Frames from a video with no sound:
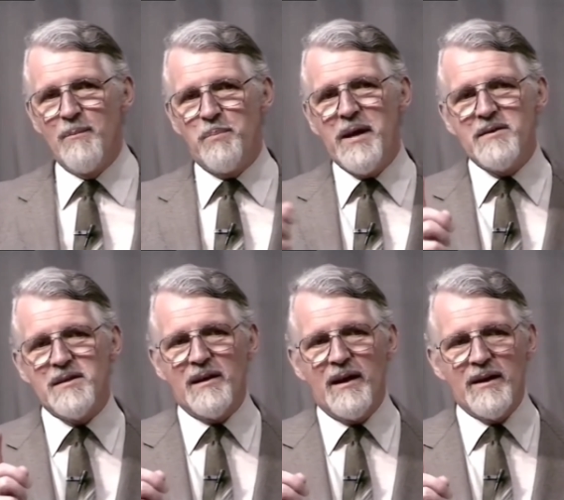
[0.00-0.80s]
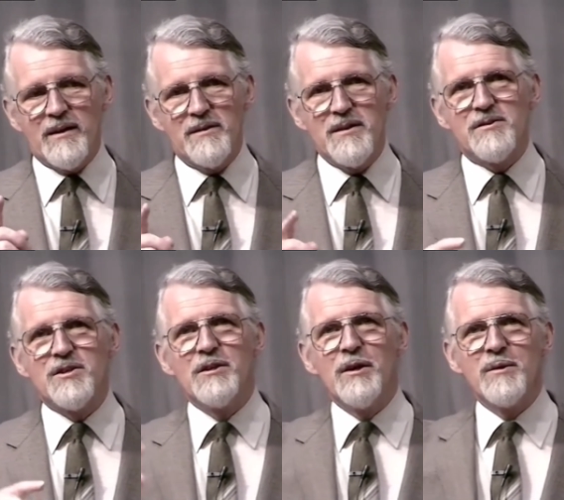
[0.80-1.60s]
Peter likened it
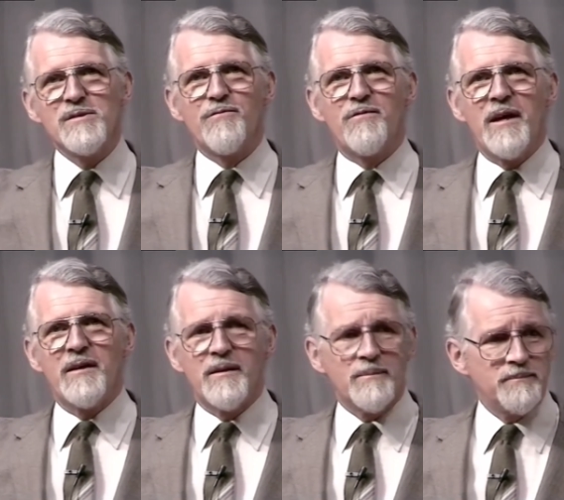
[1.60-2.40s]
to Noah's flood.